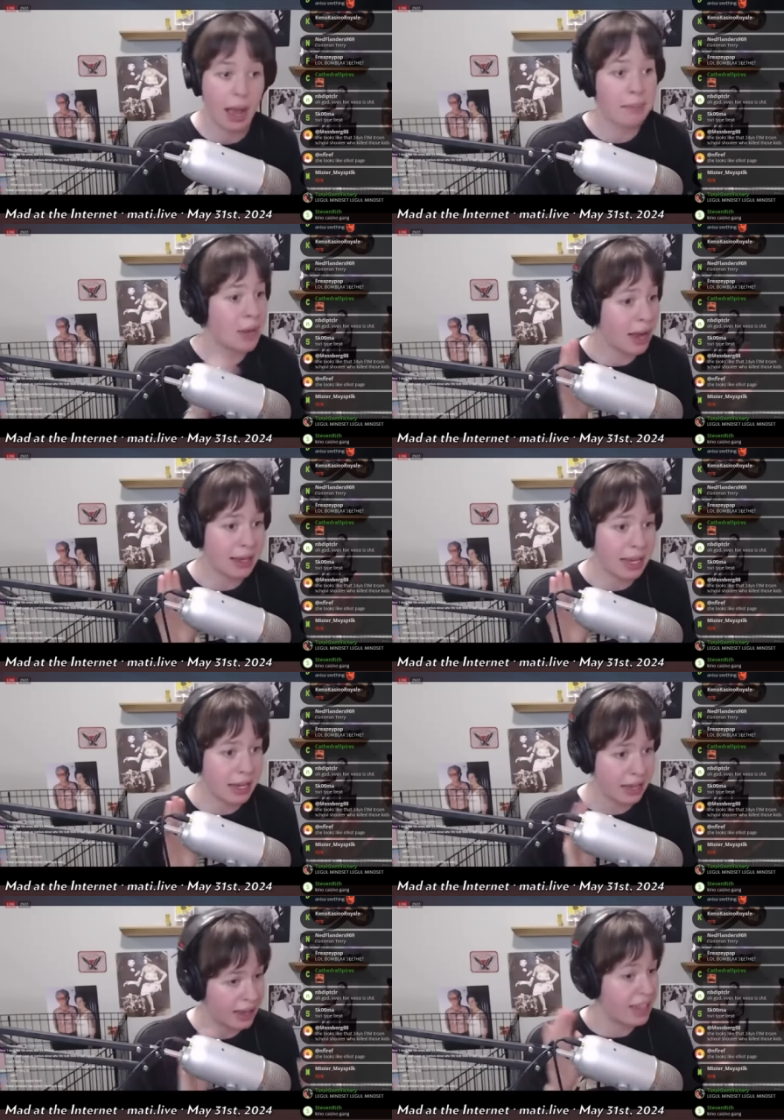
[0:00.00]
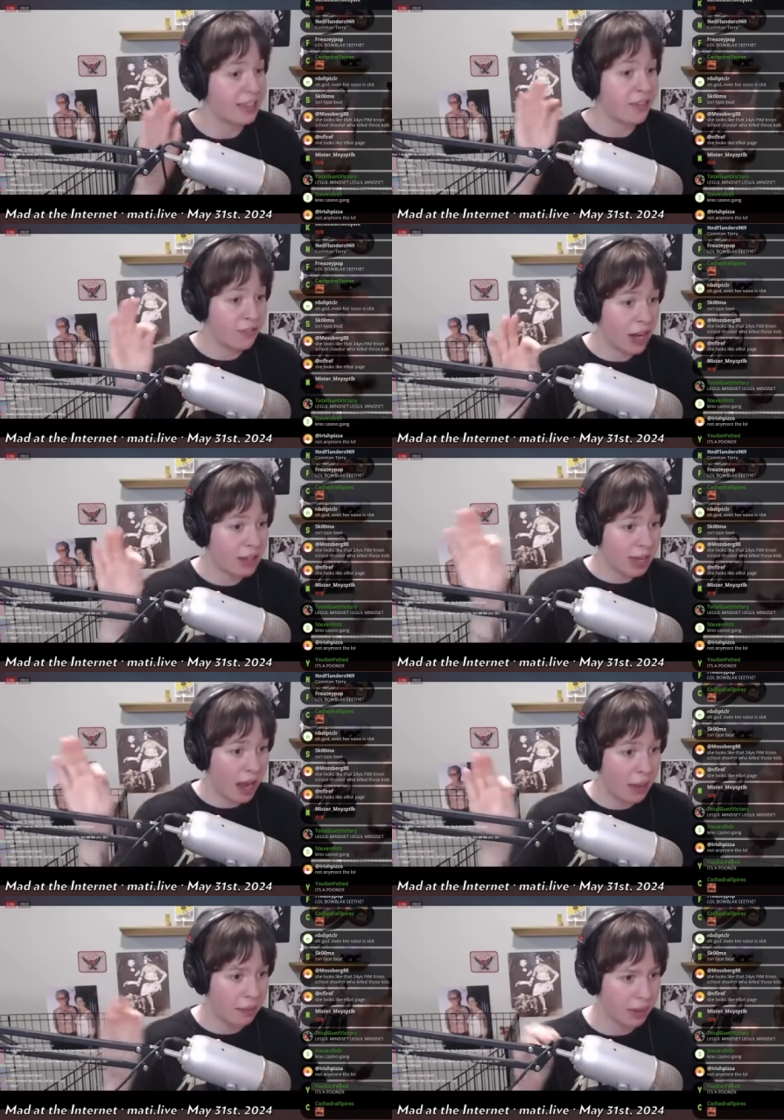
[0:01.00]
I'm not kidding. It's fucked
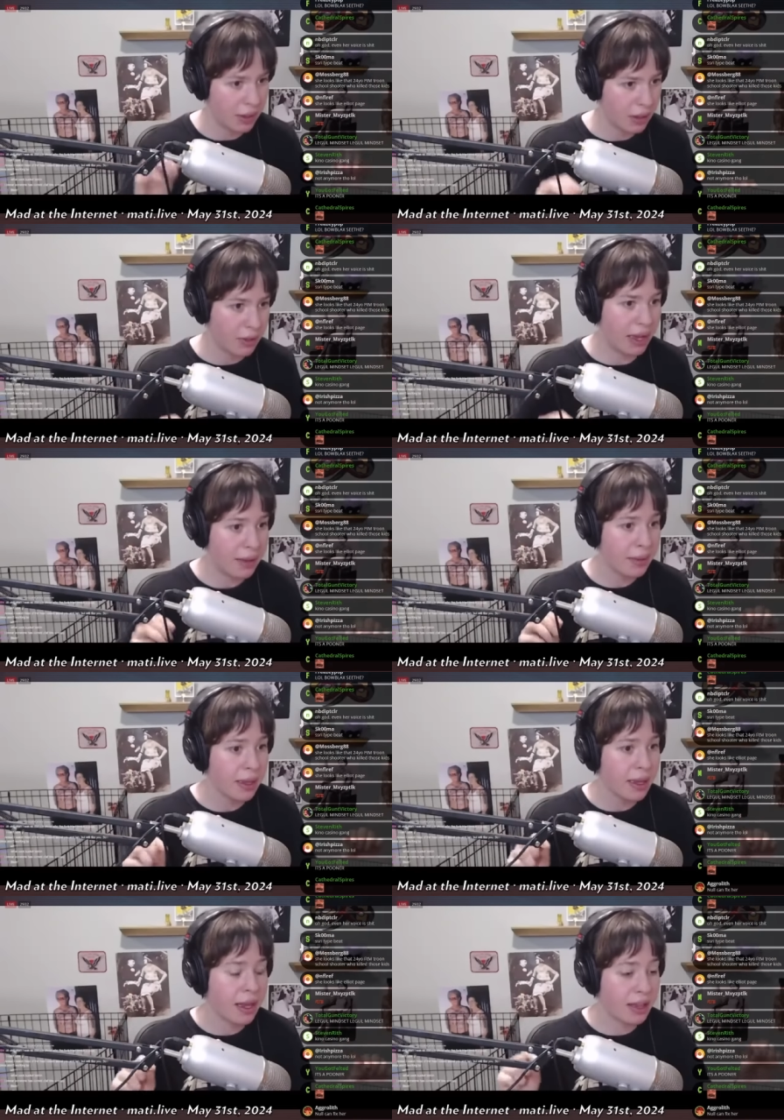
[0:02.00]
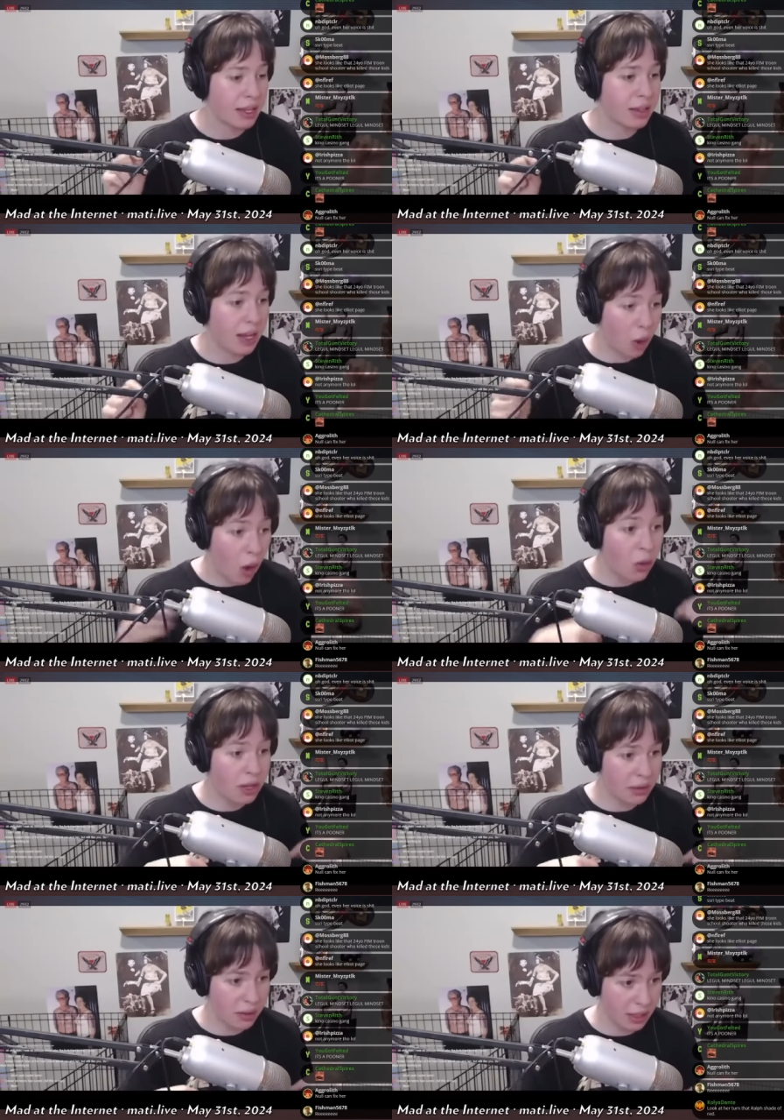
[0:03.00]
up, okay? And that that
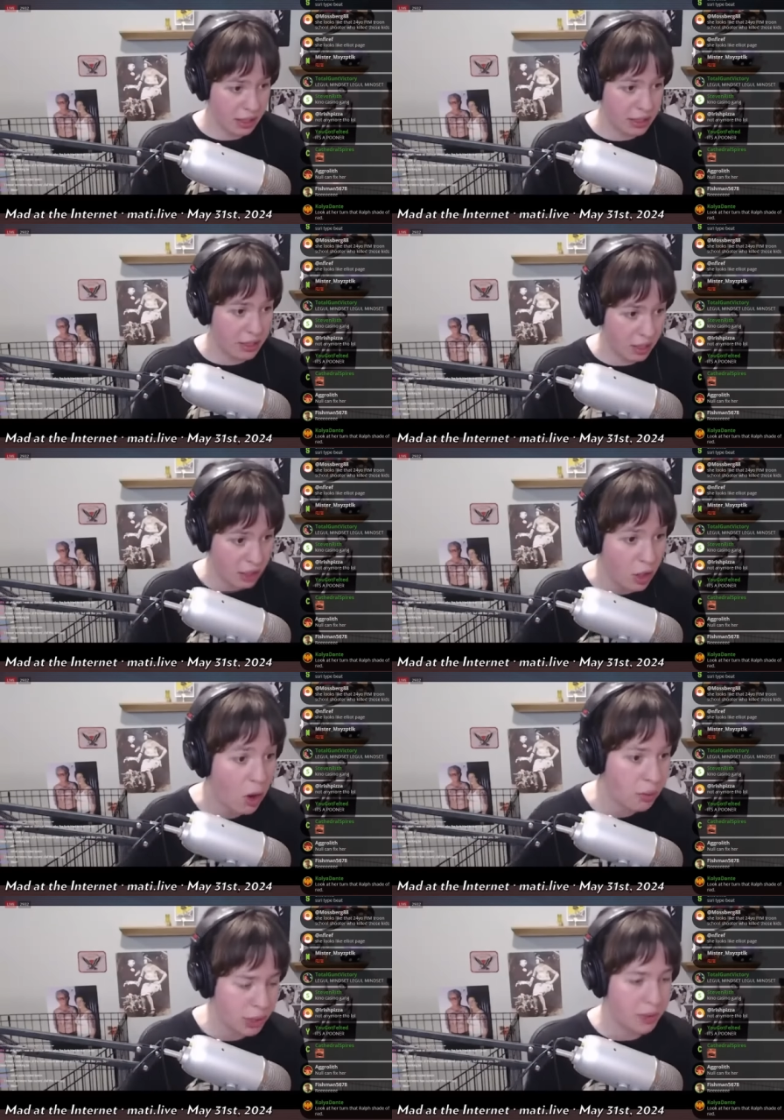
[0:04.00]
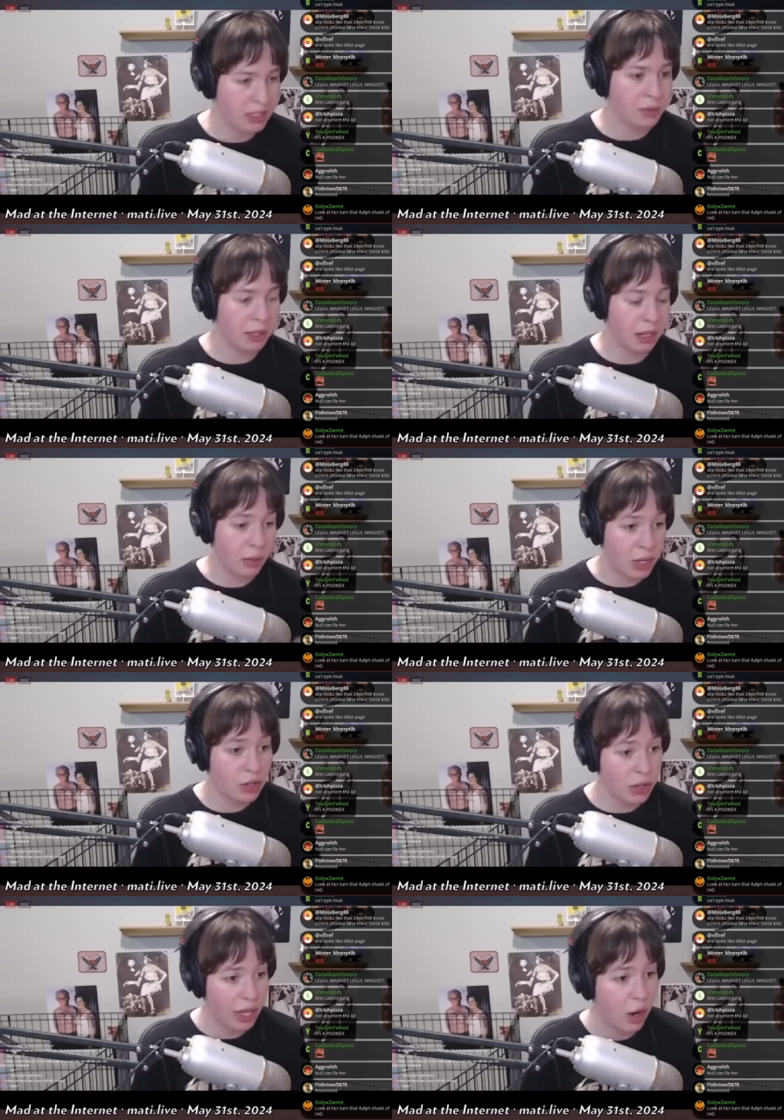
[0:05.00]
all is is our responsibility. We
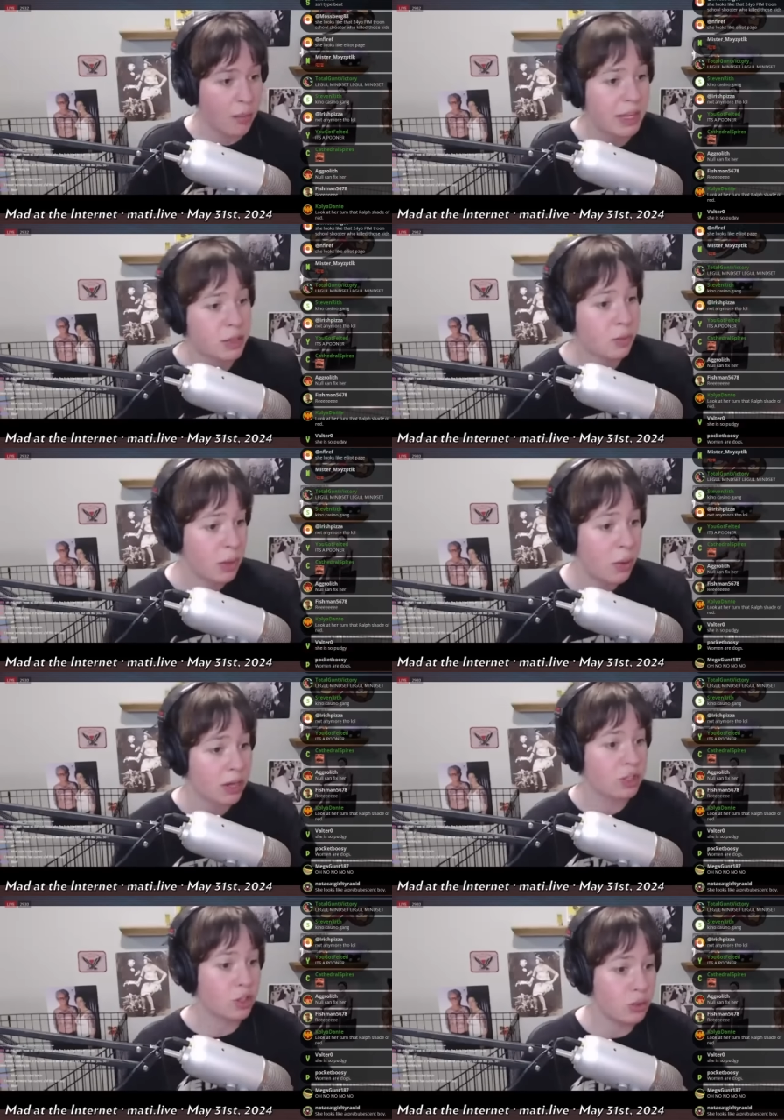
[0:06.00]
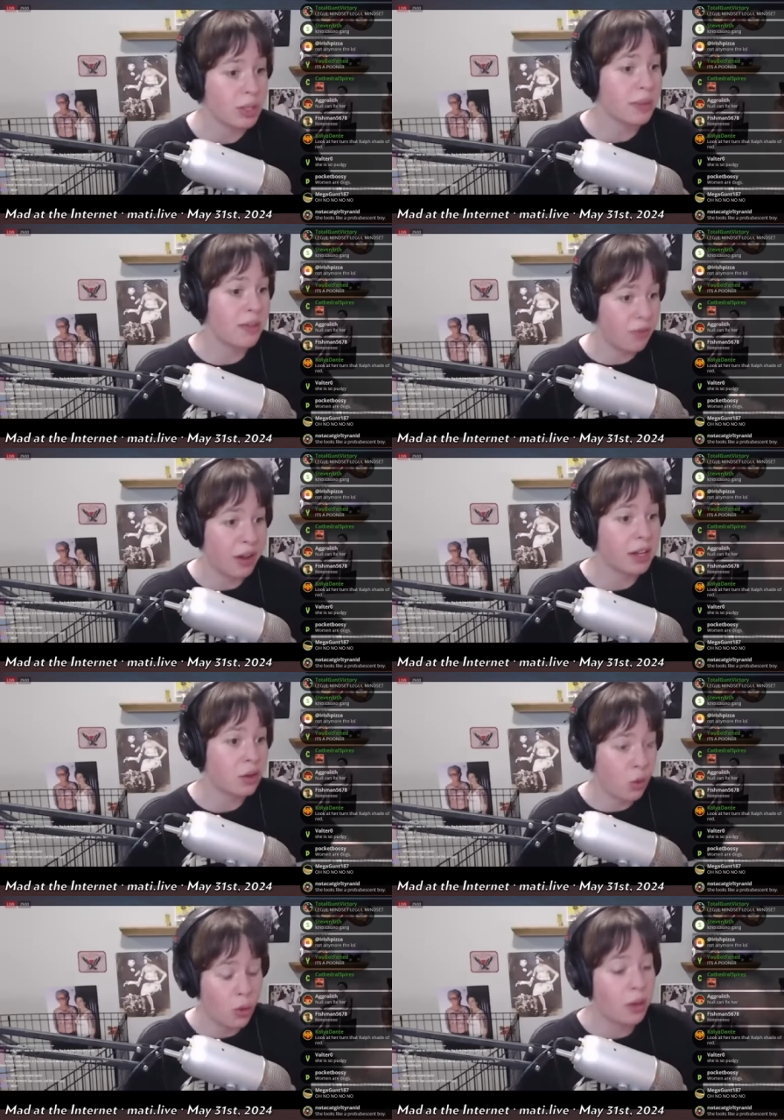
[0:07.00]
took that on because we wanted to do something fun
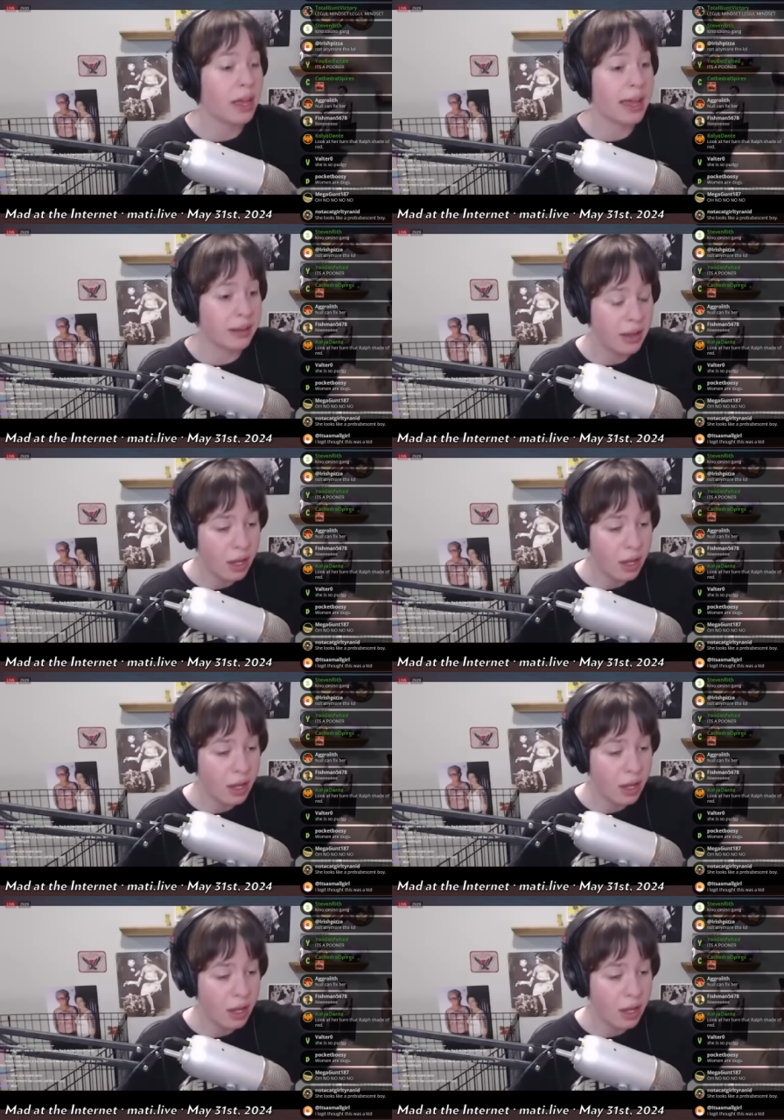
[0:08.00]
and cool and